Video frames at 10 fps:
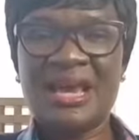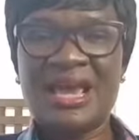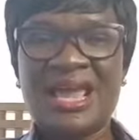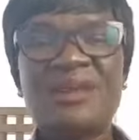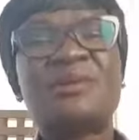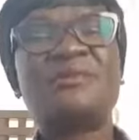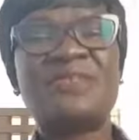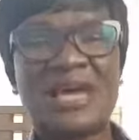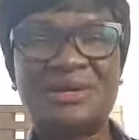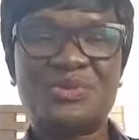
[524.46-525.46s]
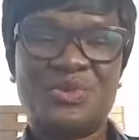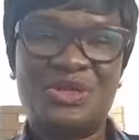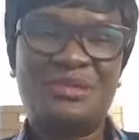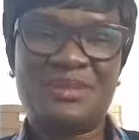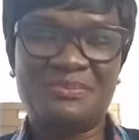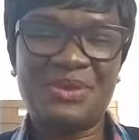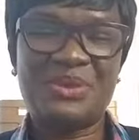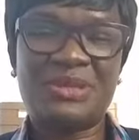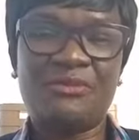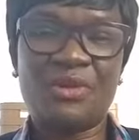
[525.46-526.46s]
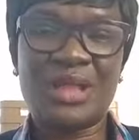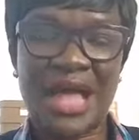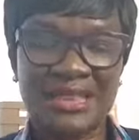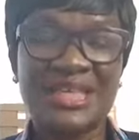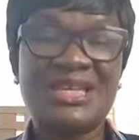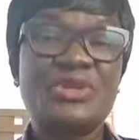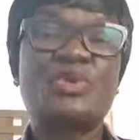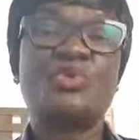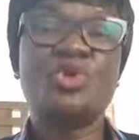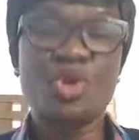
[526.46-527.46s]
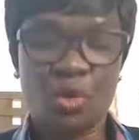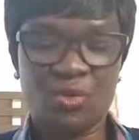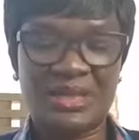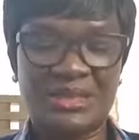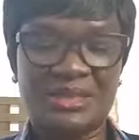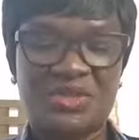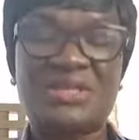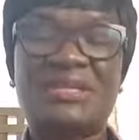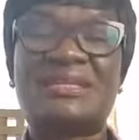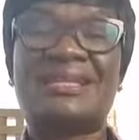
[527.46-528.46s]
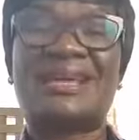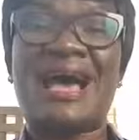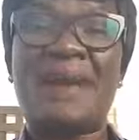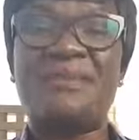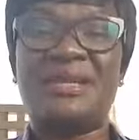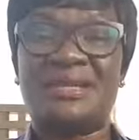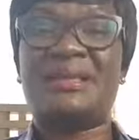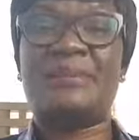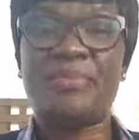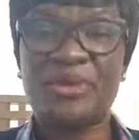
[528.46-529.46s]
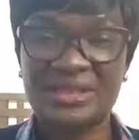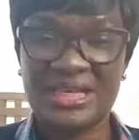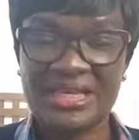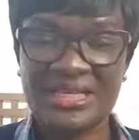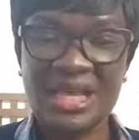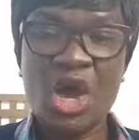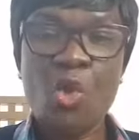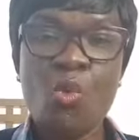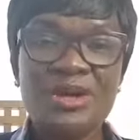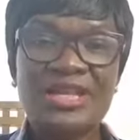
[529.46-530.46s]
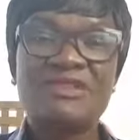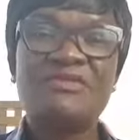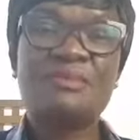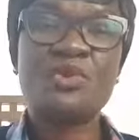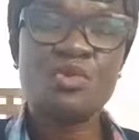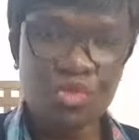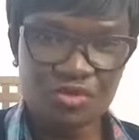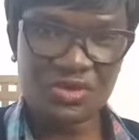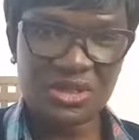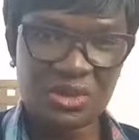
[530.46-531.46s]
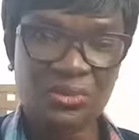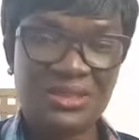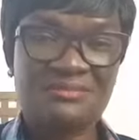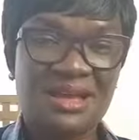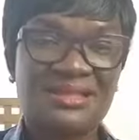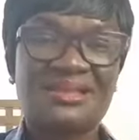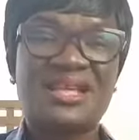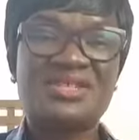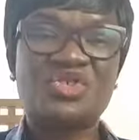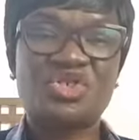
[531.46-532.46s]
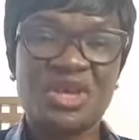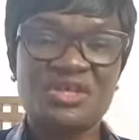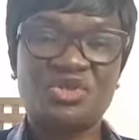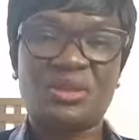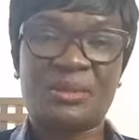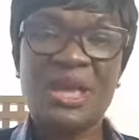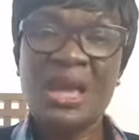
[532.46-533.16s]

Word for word: A lot of girls want to be beautiful and they need to know that the changes that are happening in their bodies will give them good results rather than change them.